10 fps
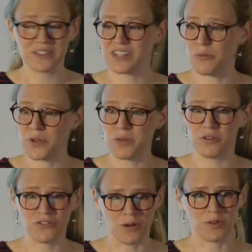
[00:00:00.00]
some people
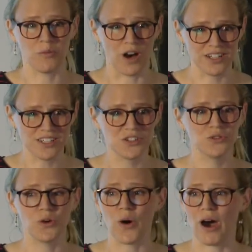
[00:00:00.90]
from Lamont, to
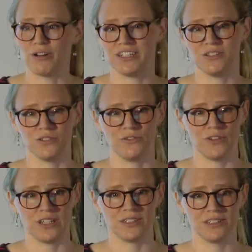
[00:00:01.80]
go out into the
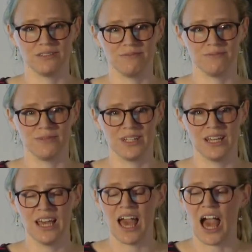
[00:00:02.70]
field.
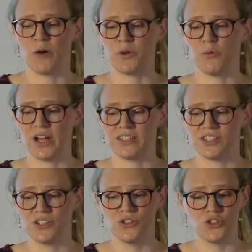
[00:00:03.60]
And we went
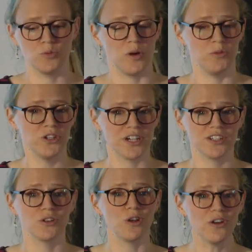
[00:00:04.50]
to Bermuda
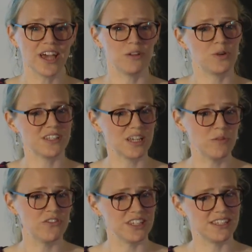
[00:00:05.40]
to look at where some
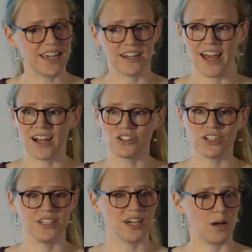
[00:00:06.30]
of these data
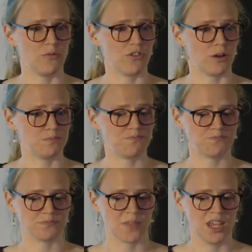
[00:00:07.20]
actually come from.
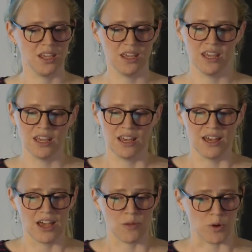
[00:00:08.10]

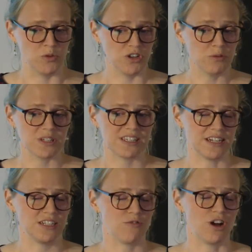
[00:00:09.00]
In Bermuda, we
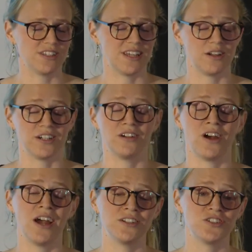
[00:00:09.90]
studied rocks that are
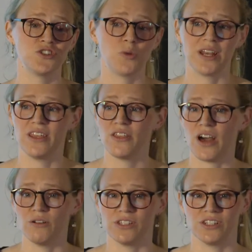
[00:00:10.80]

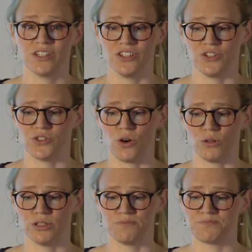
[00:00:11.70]
120,000 years
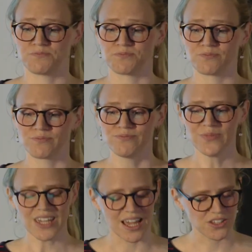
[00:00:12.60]
old.
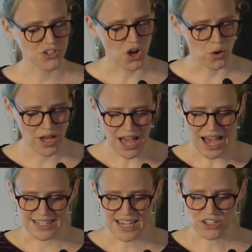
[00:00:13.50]
And so I
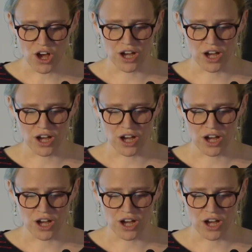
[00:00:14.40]
tagged